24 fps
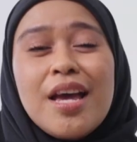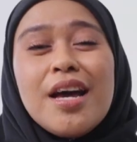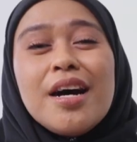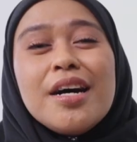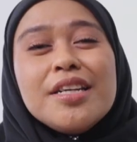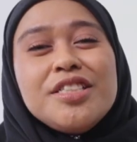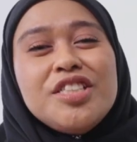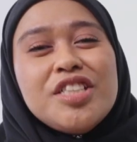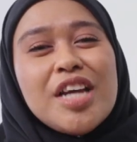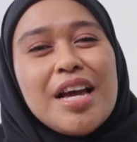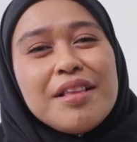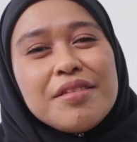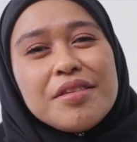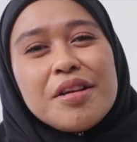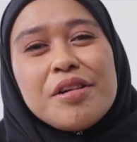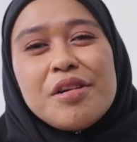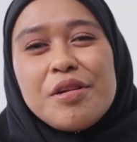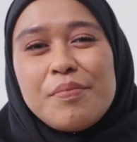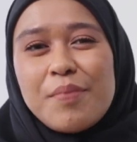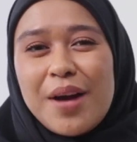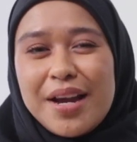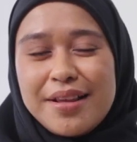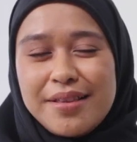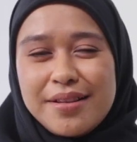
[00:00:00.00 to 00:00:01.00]
A gentle
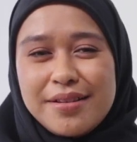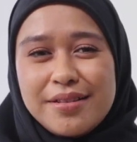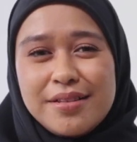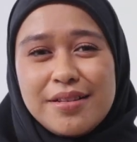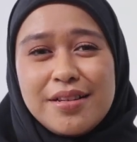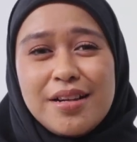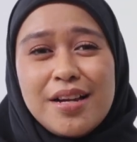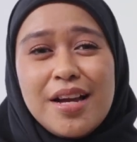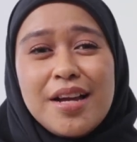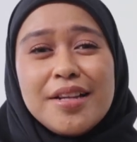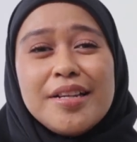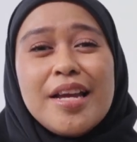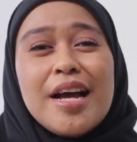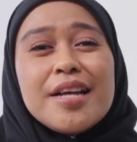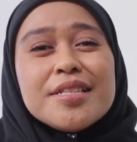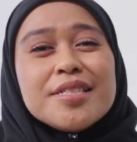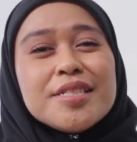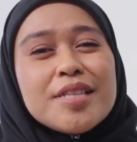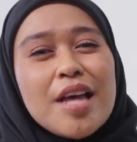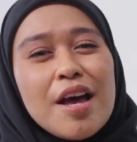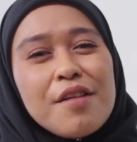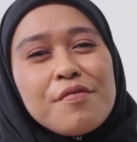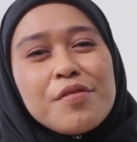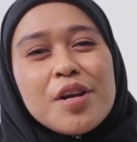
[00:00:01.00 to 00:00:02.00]
reminder, there are
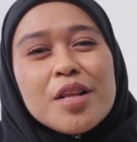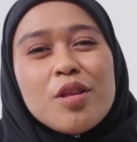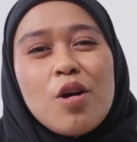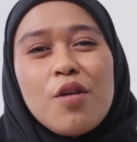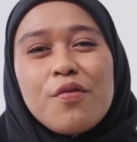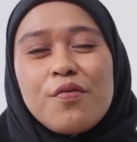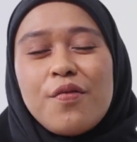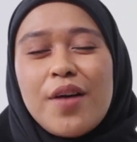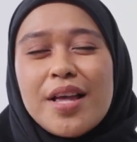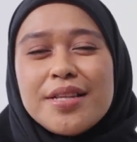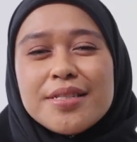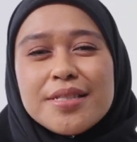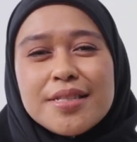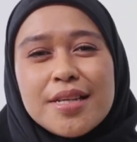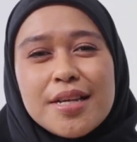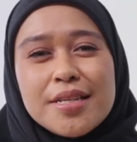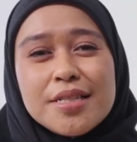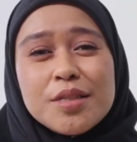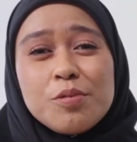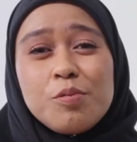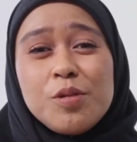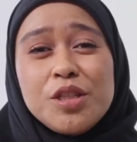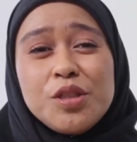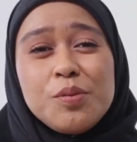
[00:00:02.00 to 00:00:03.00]
several
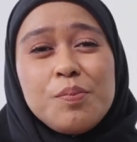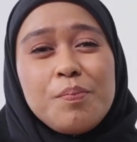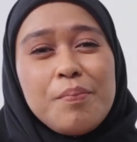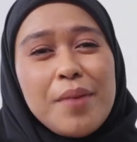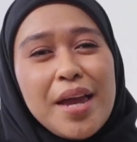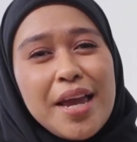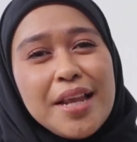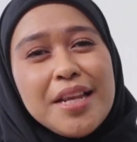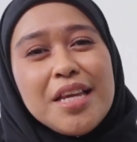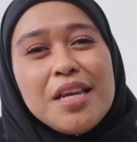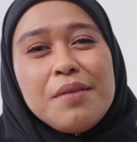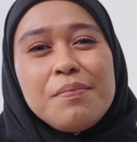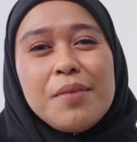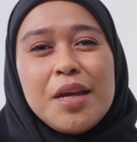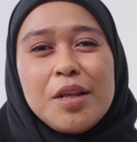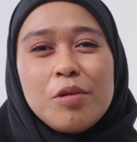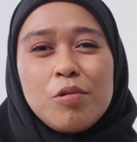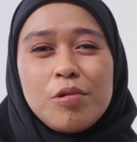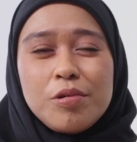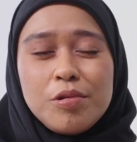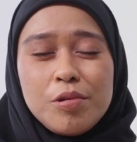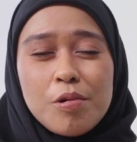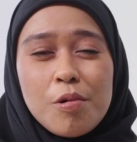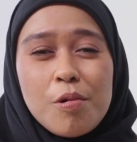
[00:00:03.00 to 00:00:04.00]
offences which many may
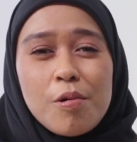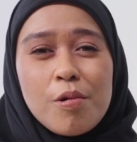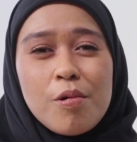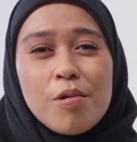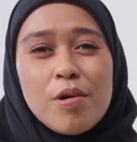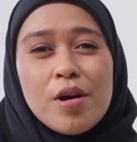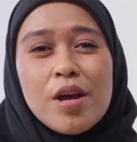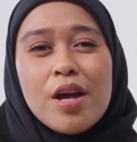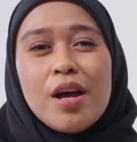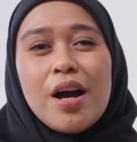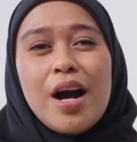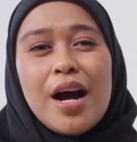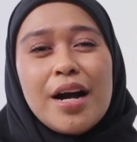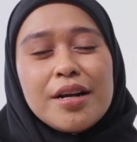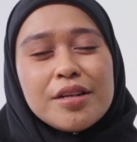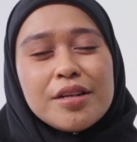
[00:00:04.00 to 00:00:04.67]
not know are